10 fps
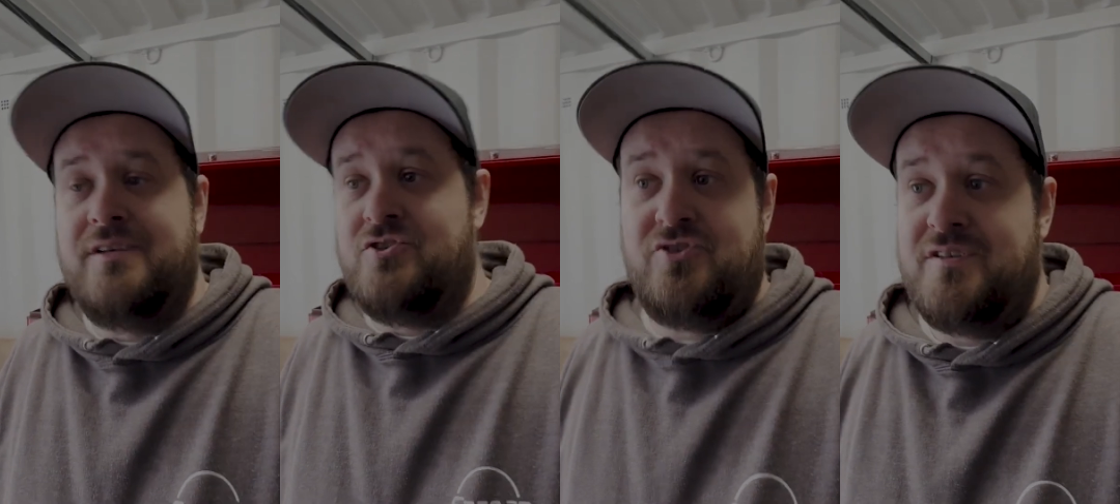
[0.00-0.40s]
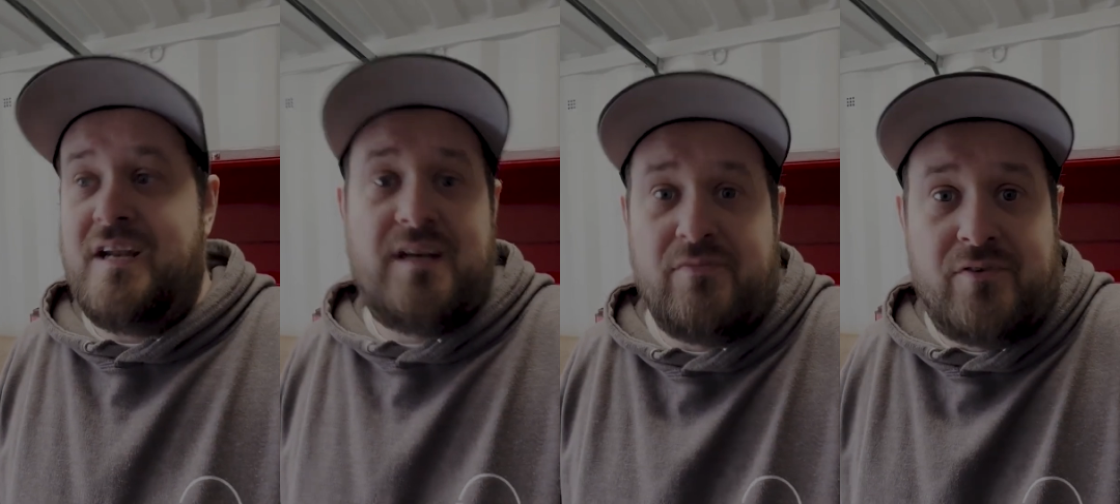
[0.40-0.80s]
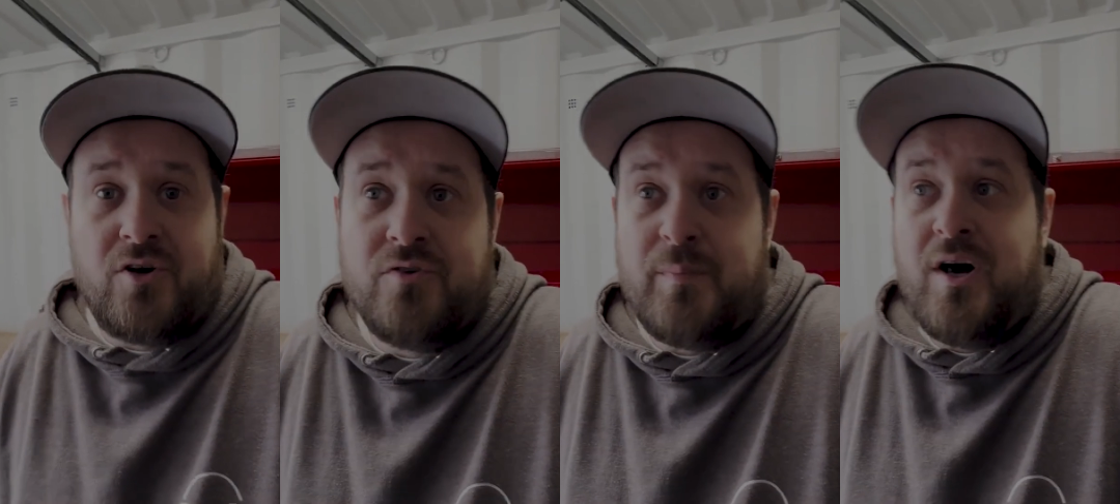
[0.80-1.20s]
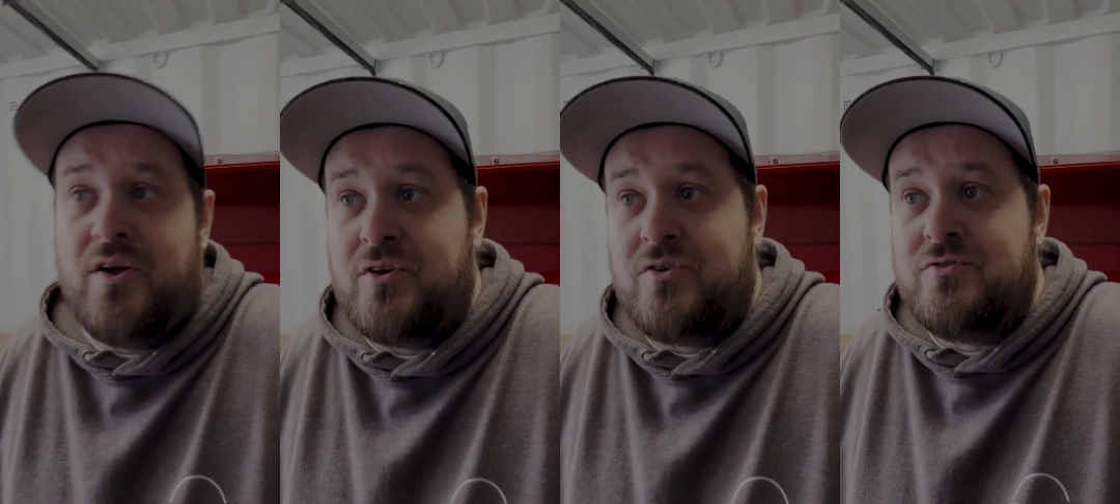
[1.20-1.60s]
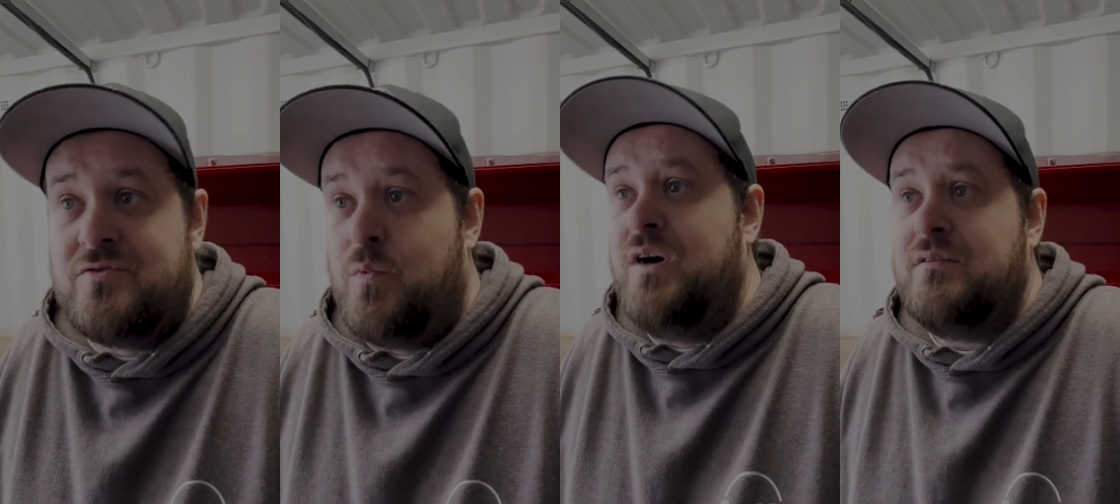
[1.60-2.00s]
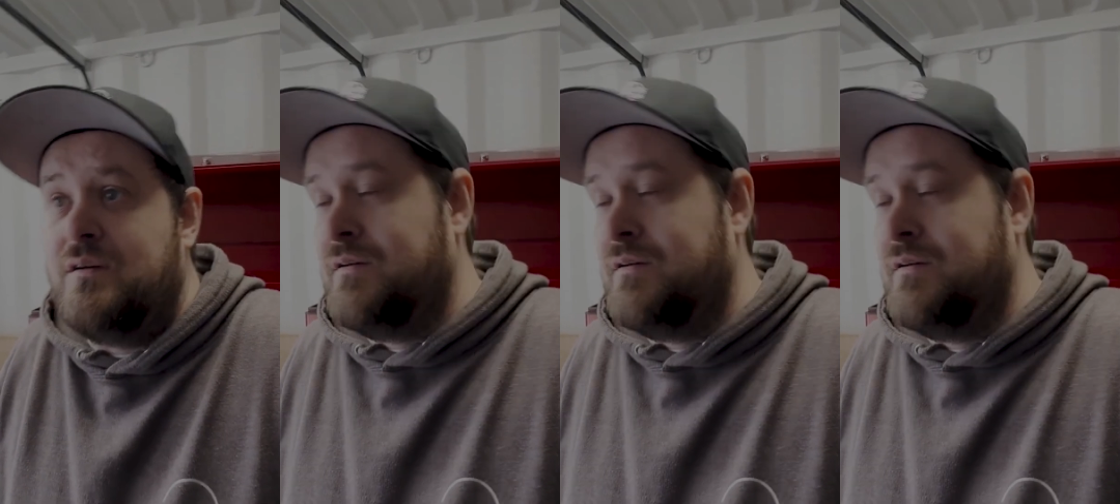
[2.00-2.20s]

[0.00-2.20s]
just a different part of the world.